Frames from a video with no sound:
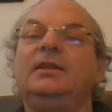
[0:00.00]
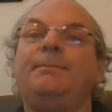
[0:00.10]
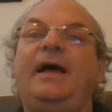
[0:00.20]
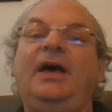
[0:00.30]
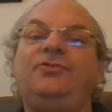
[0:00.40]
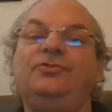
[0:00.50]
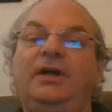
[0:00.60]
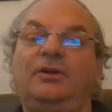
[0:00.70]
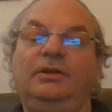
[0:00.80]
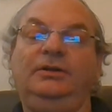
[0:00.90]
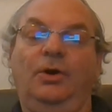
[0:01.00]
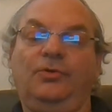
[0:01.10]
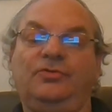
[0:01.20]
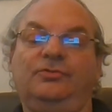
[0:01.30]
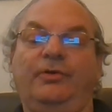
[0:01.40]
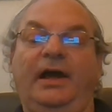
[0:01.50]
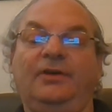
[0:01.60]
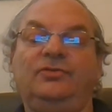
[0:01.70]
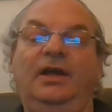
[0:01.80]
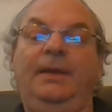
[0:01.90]
The pastor not only noticed the
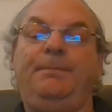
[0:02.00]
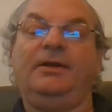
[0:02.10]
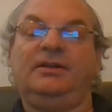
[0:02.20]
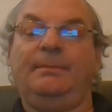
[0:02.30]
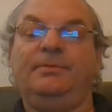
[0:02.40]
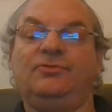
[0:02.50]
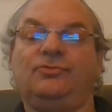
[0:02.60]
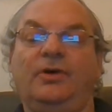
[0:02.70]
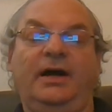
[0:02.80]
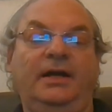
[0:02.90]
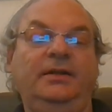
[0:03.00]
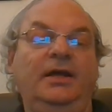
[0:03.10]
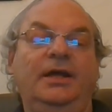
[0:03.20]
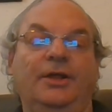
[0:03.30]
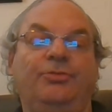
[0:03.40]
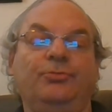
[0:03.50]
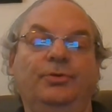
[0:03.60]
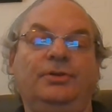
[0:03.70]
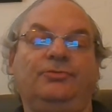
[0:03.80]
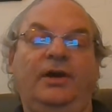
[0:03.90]
trash, he picked it up in stride and threw
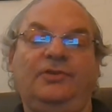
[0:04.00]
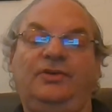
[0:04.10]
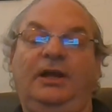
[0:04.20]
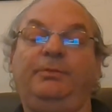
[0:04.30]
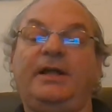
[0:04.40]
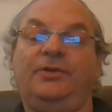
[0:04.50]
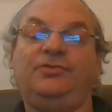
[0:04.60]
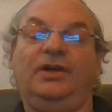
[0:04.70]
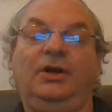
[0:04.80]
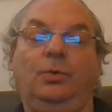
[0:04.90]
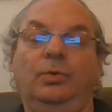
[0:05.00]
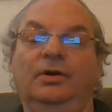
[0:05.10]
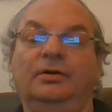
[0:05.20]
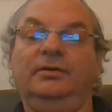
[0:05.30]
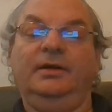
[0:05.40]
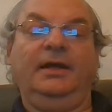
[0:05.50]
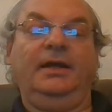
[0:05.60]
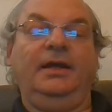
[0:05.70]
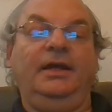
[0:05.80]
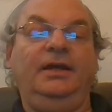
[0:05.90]
it in the trash can without saying a word.
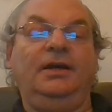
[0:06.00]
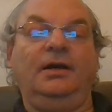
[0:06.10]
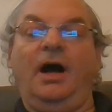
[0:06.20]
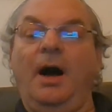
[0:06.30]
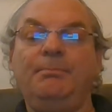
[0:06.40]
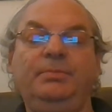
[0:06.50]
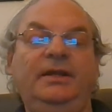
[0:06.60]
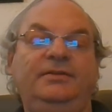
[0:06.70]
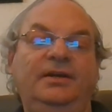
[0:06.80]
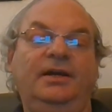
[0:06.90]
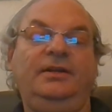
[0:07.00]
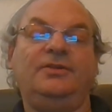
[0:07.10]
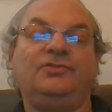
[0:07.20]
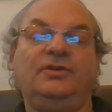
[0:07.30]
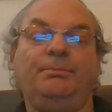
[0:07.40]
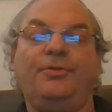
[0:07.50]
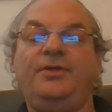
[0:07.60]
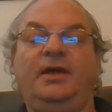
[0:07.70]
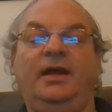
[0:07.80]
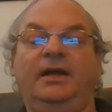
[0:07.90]
He humbly did the simple
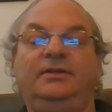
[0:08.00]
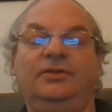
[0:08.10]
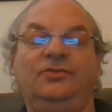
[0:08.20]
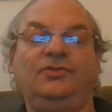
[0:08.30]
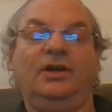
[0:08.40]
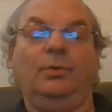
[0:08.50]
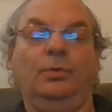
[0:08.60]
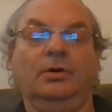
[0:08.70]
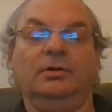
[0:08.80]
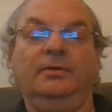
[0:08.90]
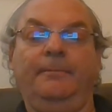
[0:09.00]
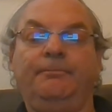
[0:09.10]
thing and didn't say a word.